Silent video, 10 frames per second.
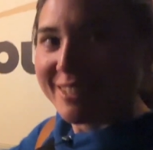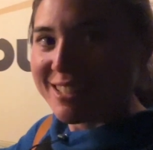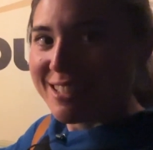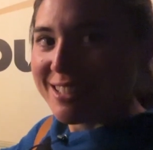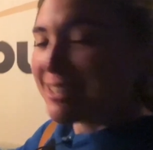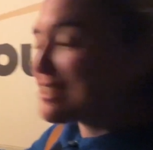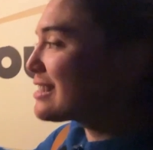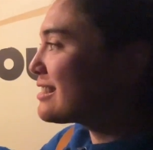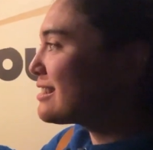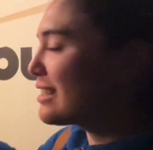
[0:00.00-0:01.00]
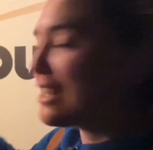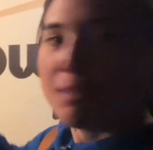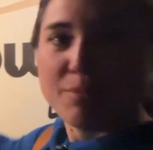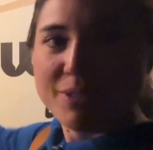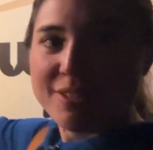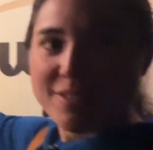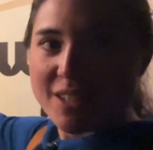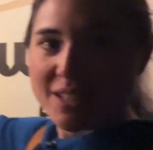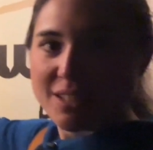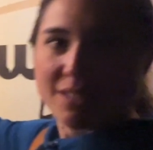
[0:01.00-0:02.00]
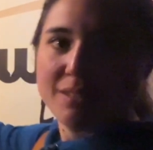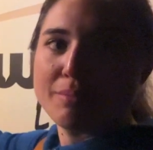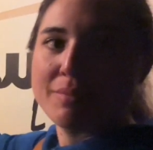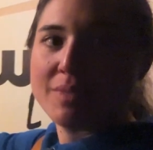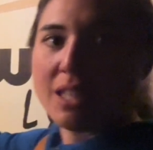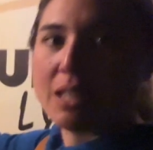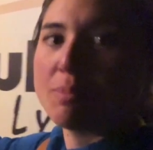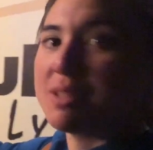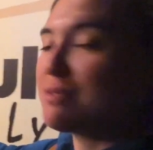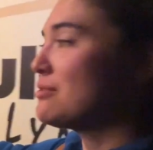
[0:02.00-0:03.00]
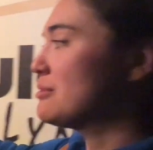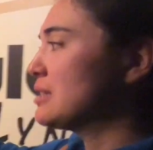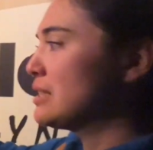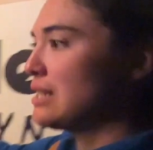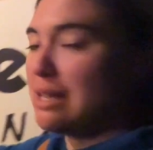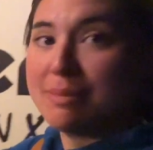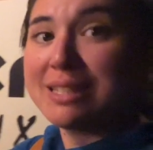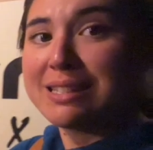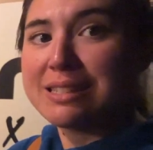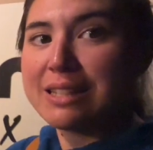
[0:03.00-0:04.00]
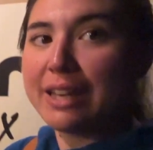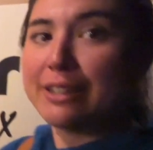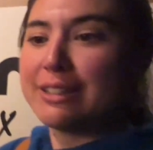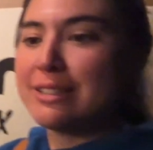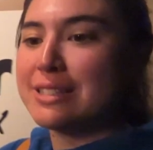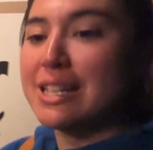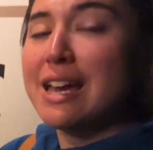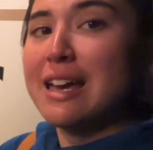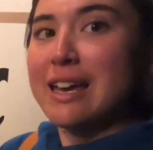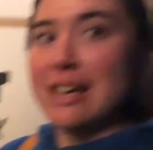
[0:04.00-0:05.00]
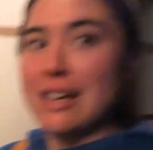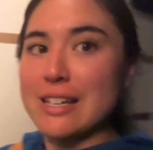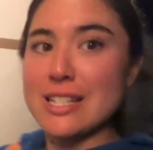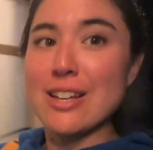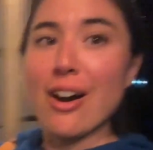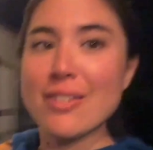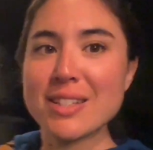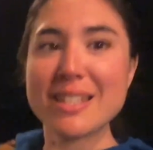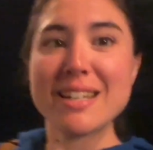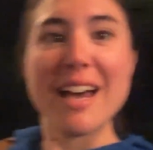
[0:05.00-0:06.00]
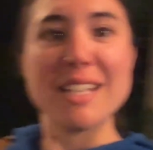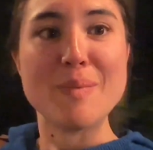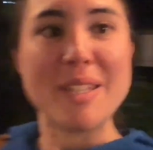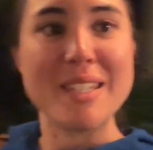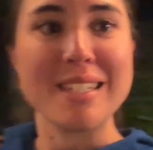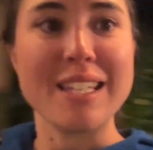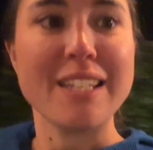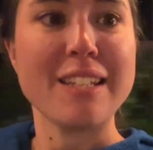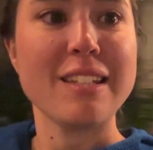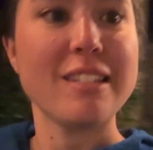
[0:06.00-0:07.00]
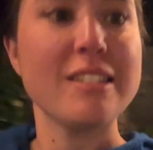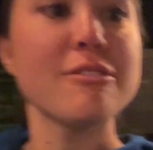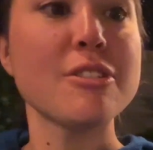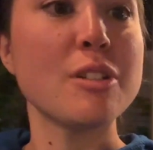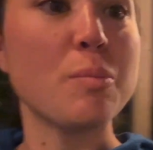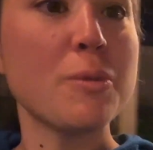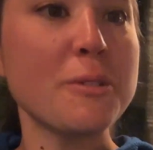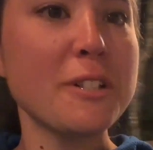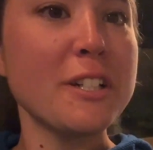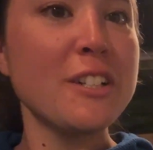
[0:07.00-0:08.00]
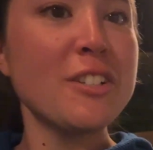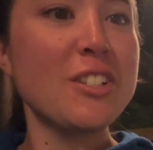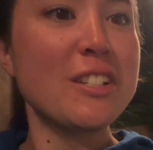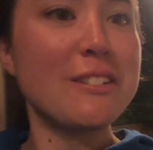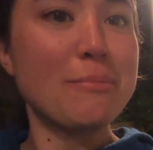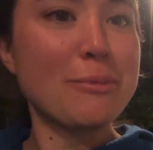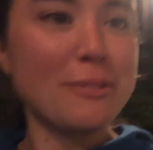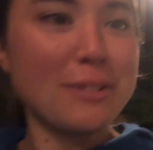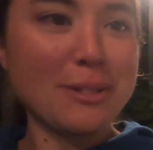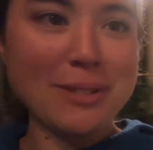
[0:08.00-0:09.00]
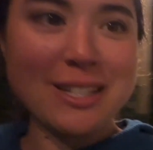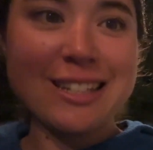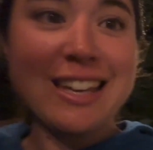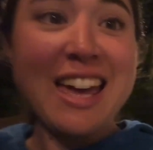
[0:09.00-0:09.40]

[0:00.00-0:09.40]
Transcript: This is the camper that Tim keeps for MST hikers, and he obviously has made this like cute little porch and porch swing,